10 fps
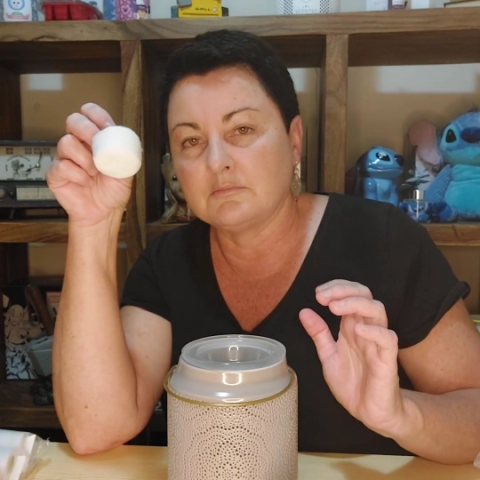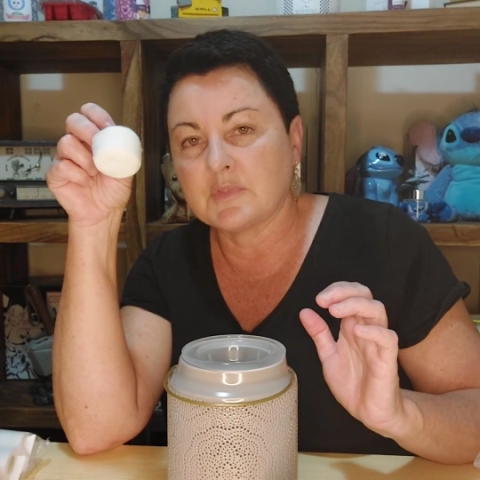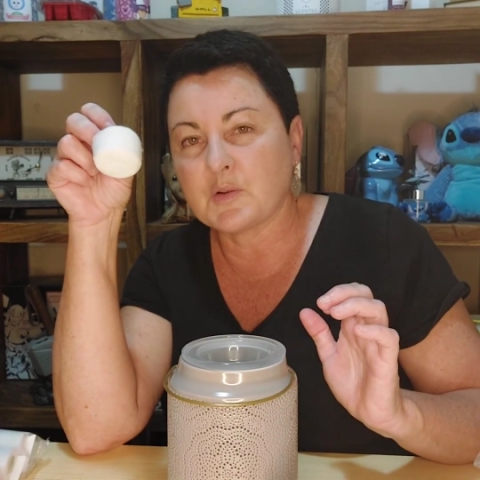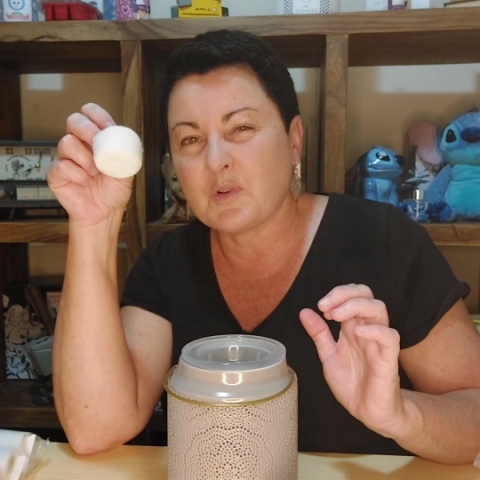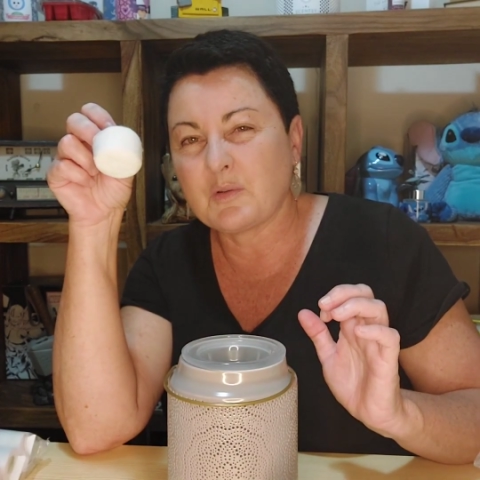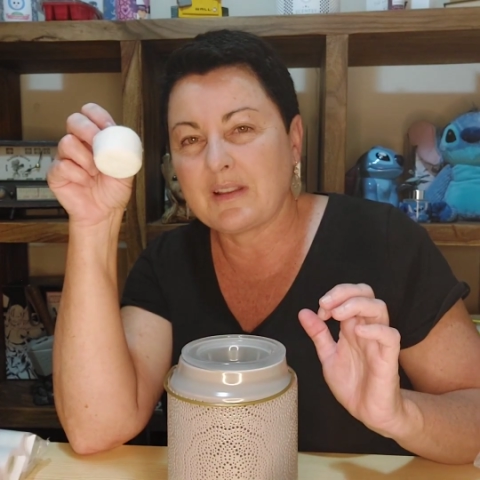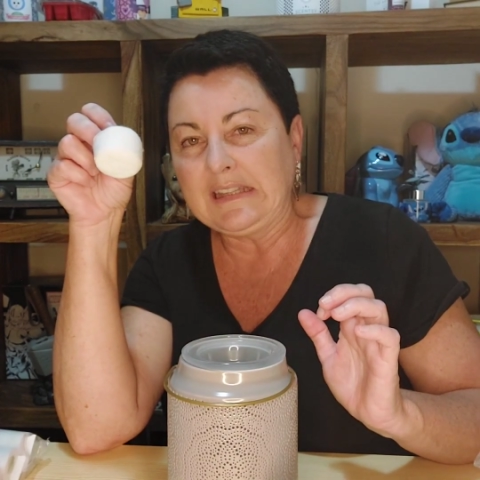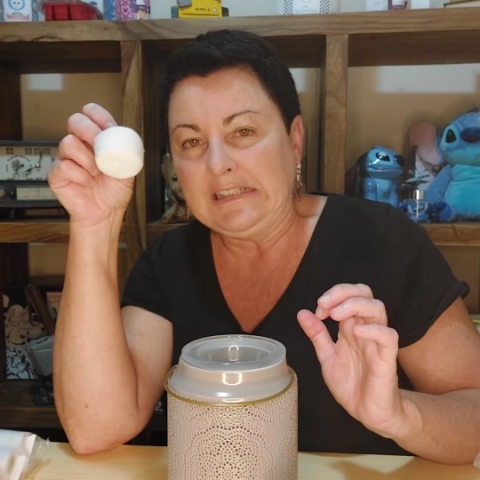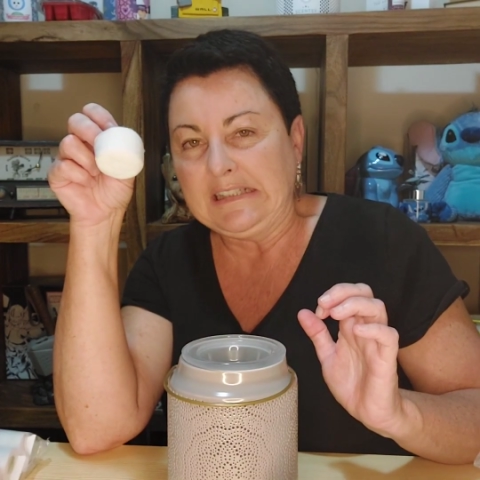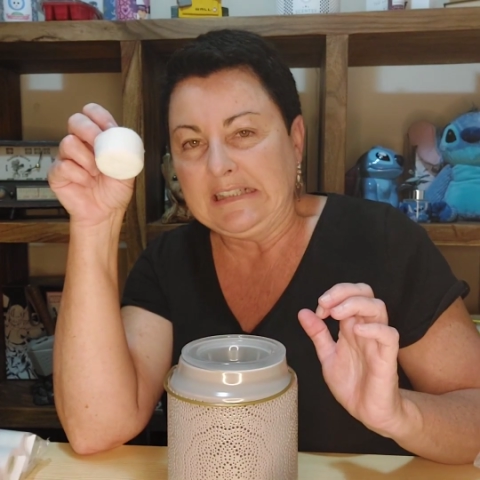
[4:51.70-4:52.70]
So what do I
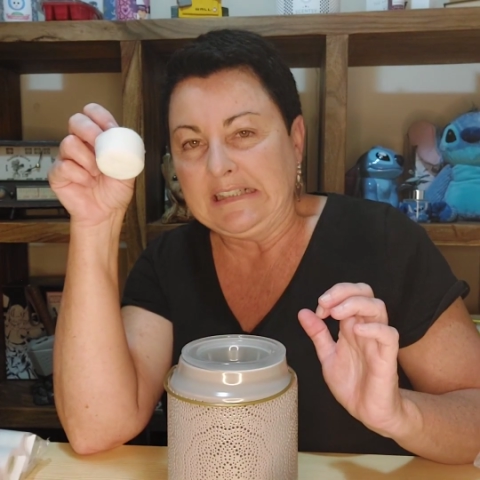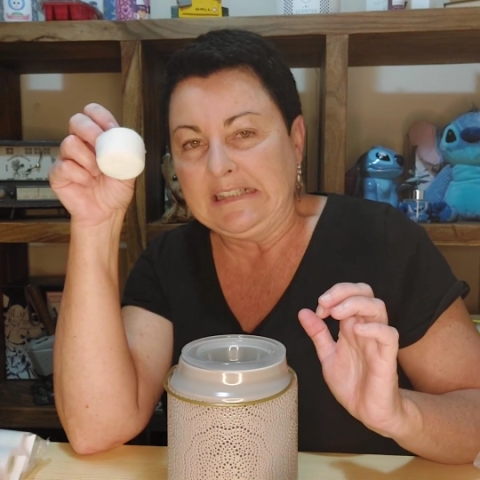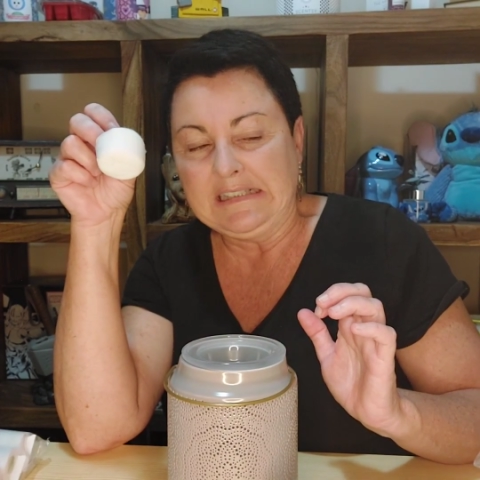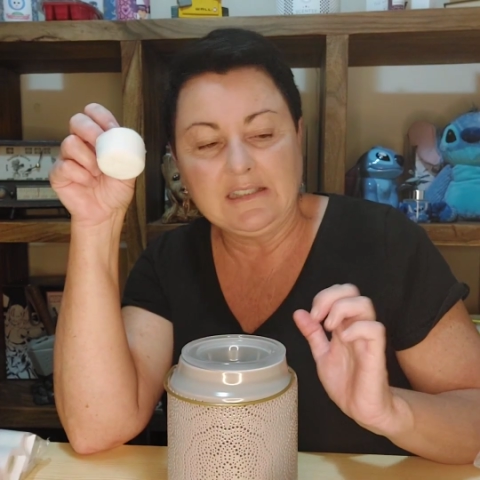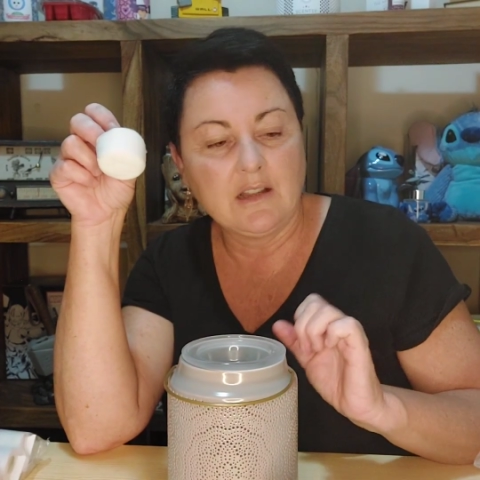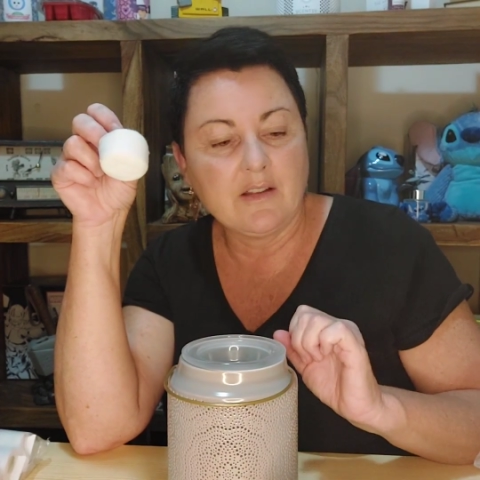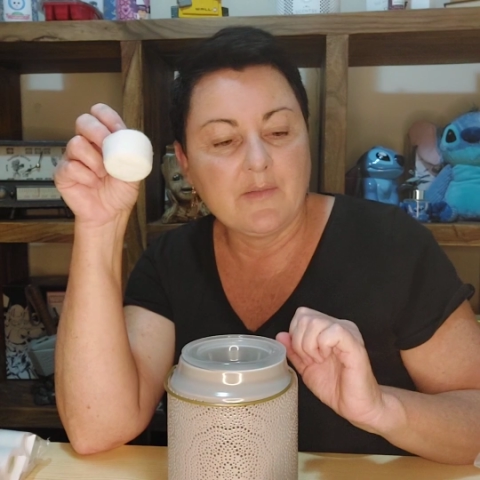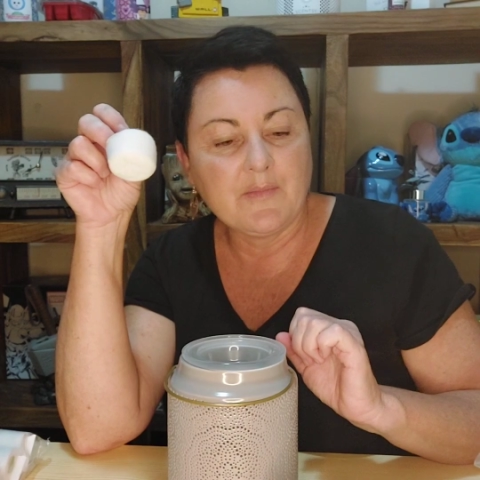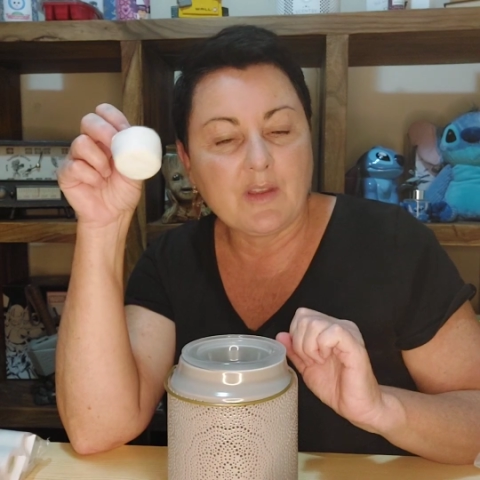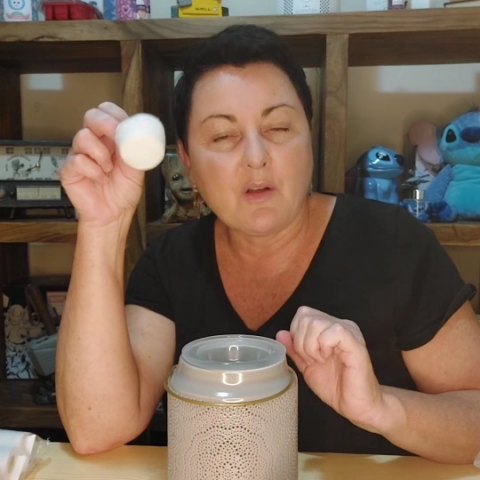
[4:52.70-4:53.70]
think?
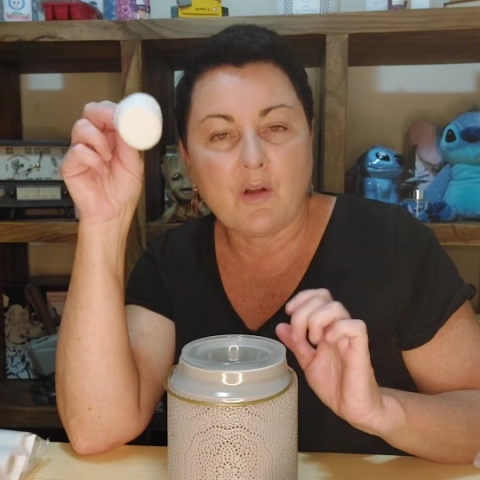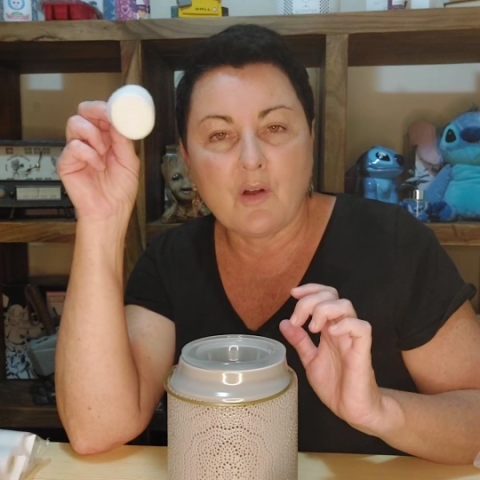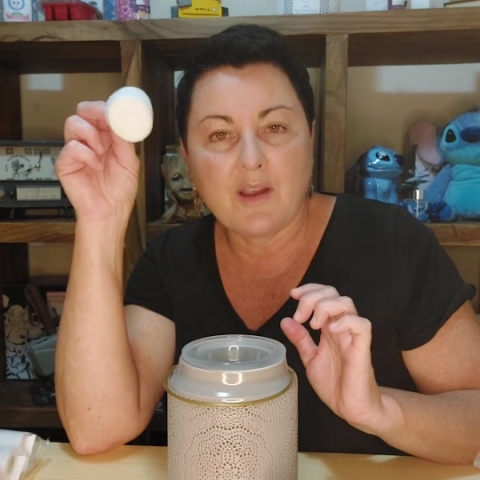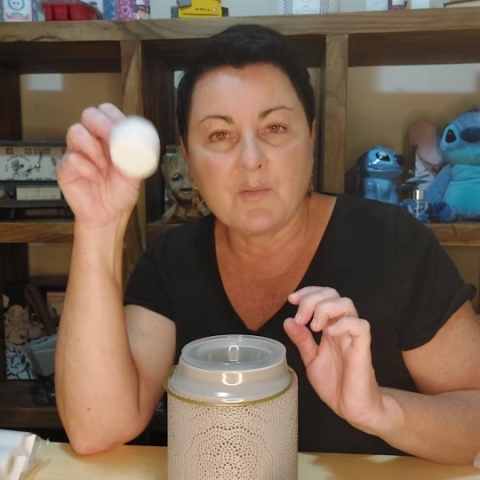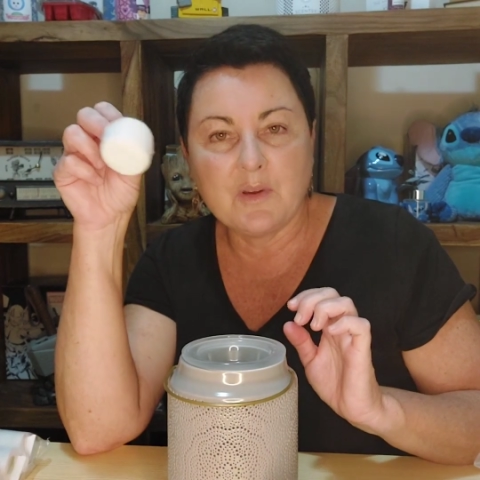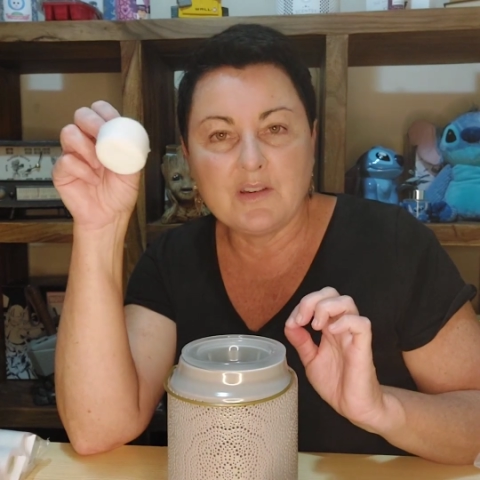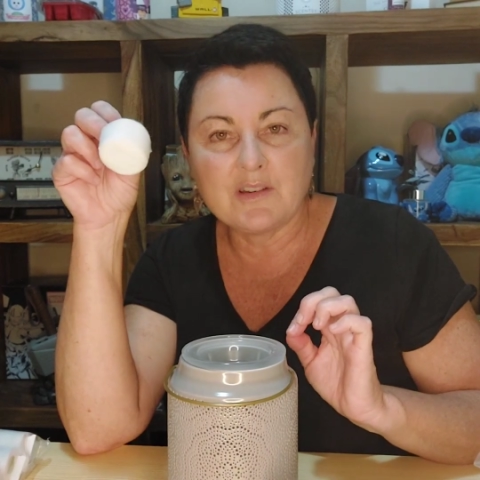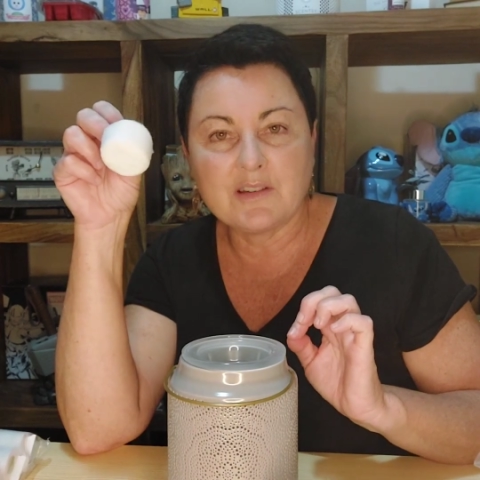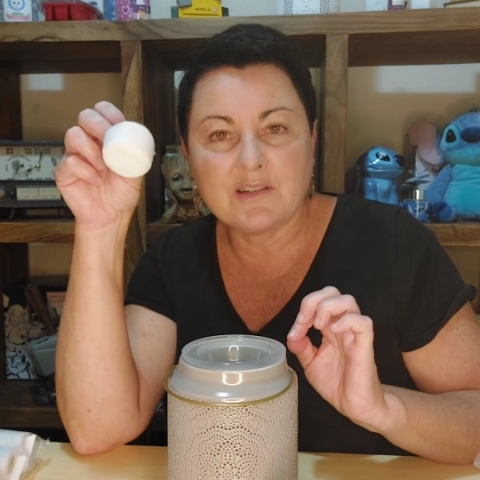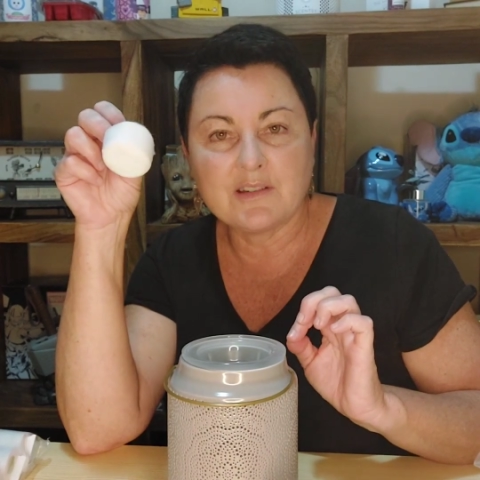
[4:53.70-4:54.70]
I
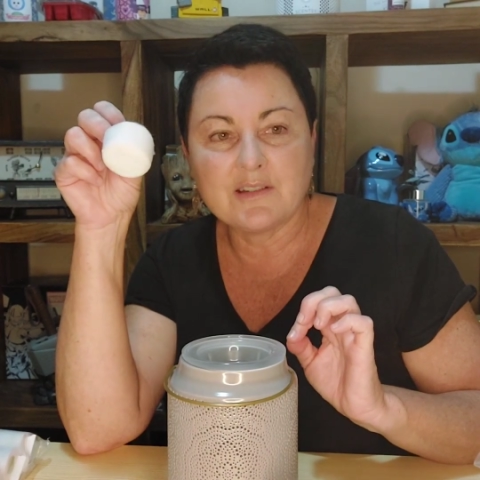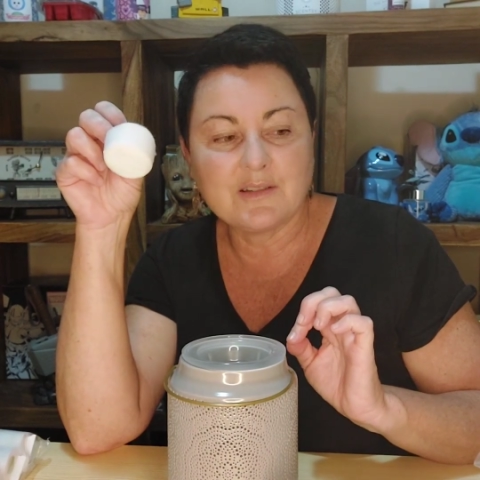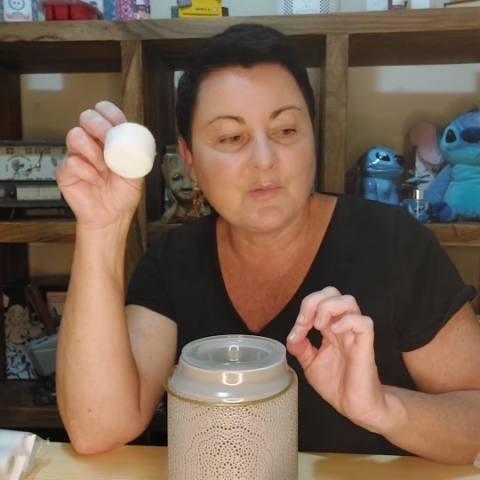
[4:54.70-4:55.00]
wish